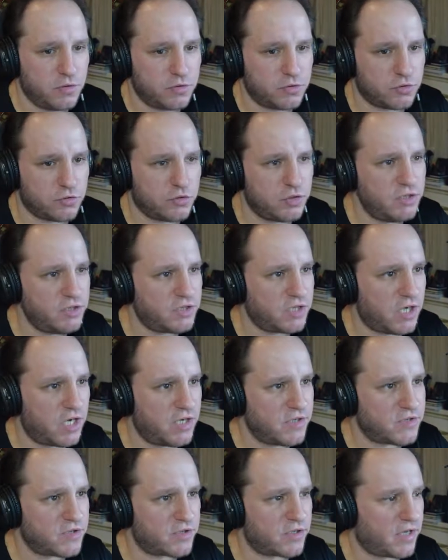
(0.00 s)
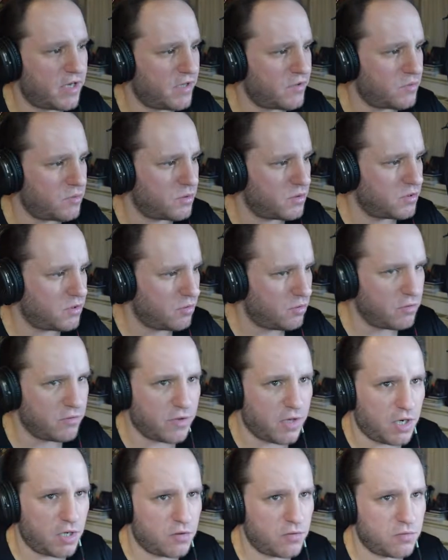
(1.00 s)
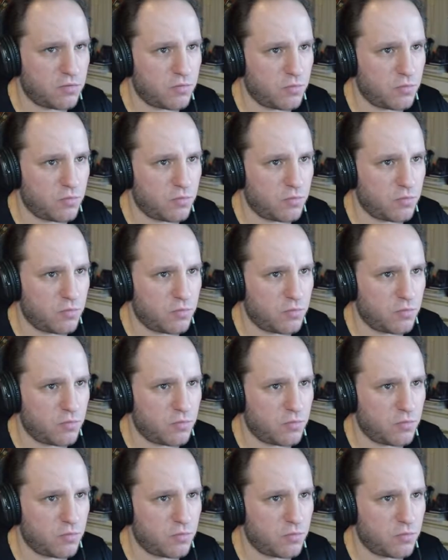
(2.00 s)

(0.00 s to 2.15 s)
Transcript: So these guys are gathering coal now,